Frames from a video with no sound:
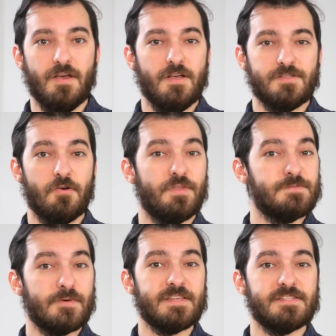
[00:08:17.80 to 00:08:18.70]
So this
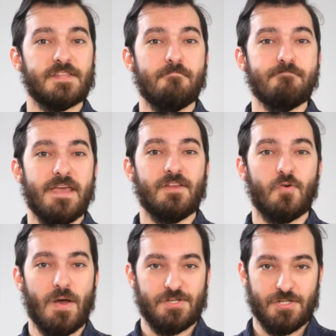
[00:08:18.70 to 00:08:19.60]
brings us to the main
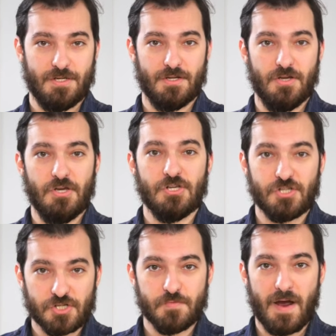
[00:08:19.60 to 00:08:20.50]
question:
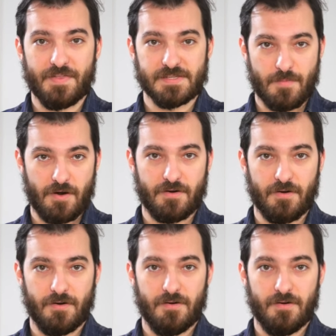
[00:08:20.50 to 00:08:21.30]
should you buy this monitor?